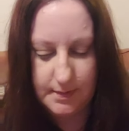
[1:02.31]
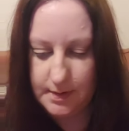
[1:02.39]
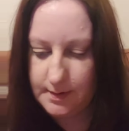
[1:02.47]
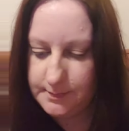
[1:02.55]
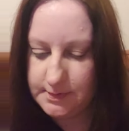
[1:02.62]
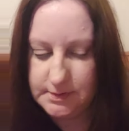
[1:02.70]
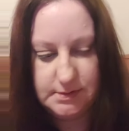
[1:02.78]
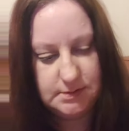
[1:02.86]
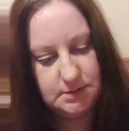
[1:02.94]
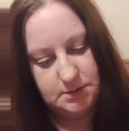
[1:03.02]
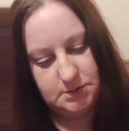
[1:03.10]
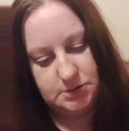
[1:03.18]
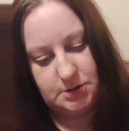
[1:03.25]
I'm going to
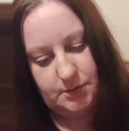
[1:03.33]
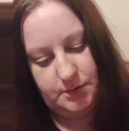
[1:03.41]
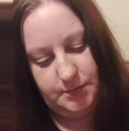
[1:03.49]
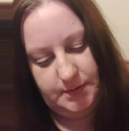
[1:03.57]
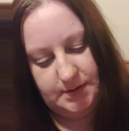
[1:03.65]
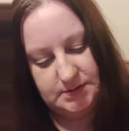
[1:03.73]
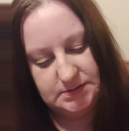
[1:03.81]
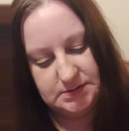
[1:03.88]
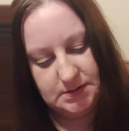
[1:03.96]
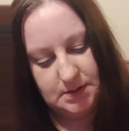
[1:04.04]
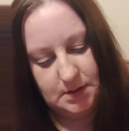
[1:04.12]
show you is,